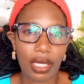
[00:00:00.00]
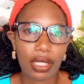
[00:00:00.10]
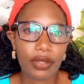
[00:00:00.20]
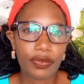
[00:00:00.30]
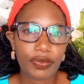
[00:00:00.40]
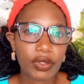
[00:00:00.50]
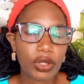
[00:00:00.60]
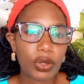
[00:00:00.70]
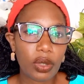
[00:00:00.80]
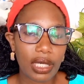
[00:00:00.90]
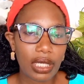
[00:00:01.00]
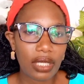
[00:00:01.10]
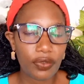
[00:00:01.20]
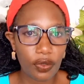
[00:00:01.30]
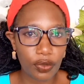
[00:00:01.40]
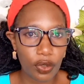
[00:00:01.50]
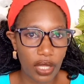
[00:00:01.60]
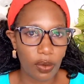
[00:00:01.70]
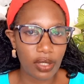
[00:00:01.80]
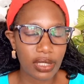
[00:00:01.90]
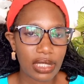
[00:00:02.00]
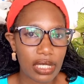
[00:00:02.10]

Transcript: If you view the content